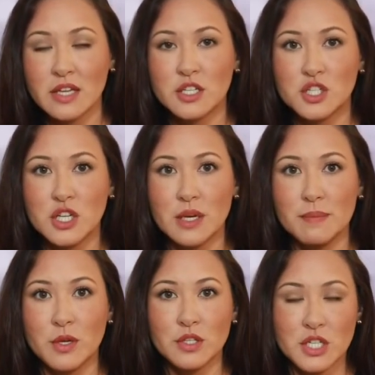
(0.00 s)
did
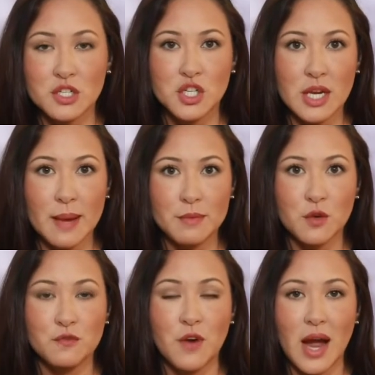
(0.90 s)
GMU
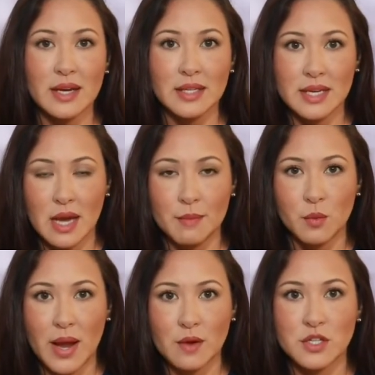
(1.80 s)
finally come
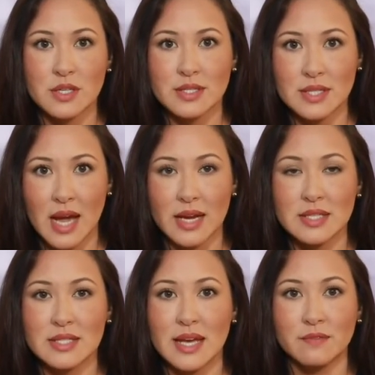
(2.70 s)
around to the
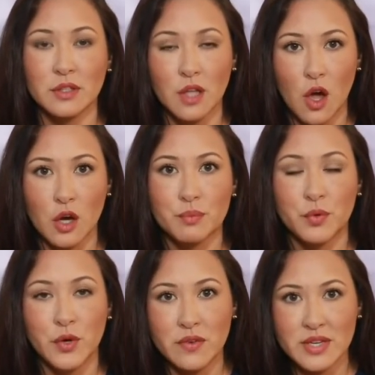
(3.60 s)
science they have long
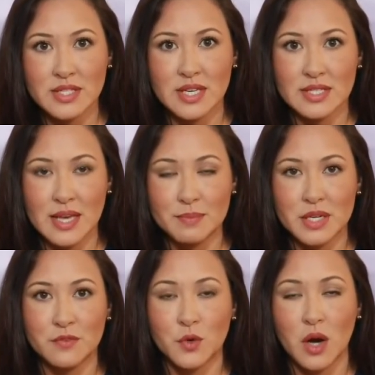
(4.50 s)
previously
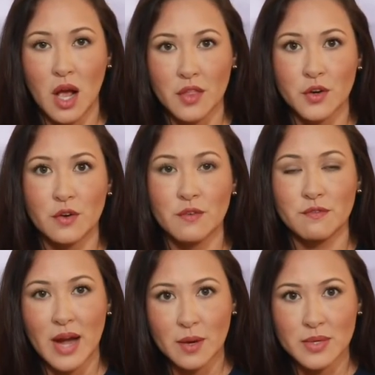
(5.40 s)
accepted for other
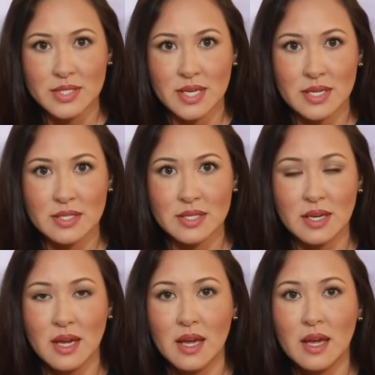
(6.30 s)
viruses.
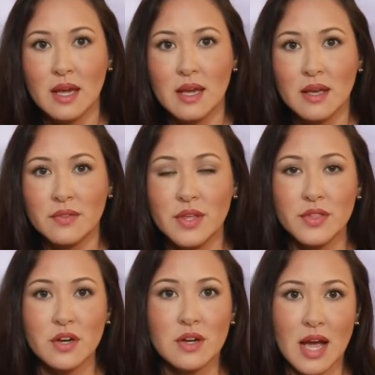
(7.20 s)
Then
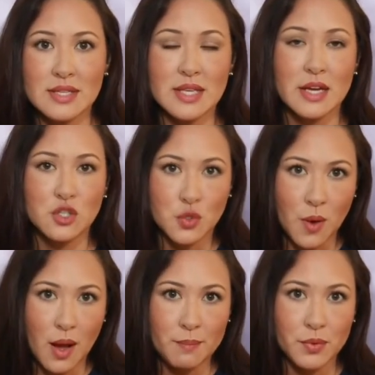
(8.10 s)
there are guys like
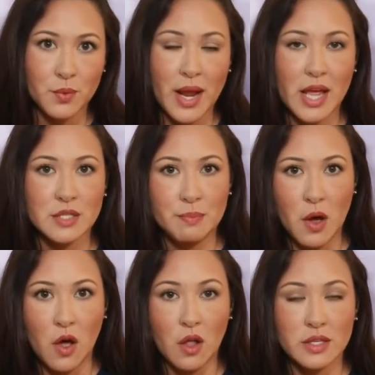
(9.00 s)
Trump, Rand
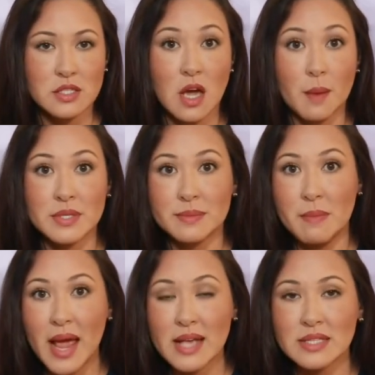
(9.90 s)
Paul, and Thomas
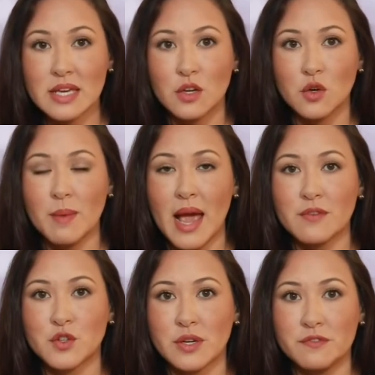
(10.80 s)
Massie, whom
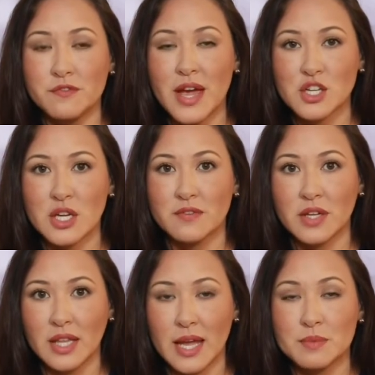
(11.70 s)
after infection have
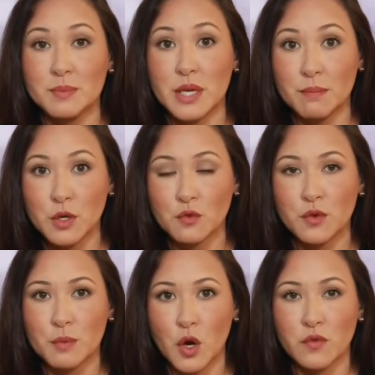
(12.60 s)
claimed to be immune
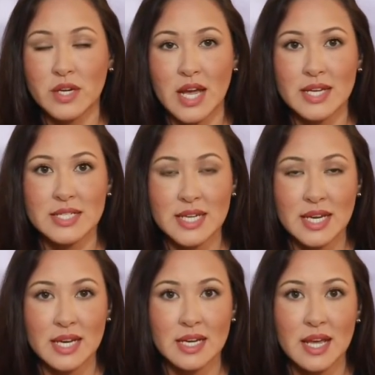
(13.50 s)
from
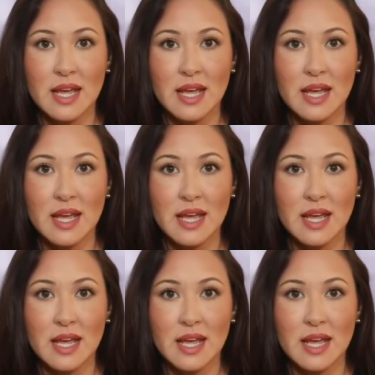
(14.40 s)
COVID-19.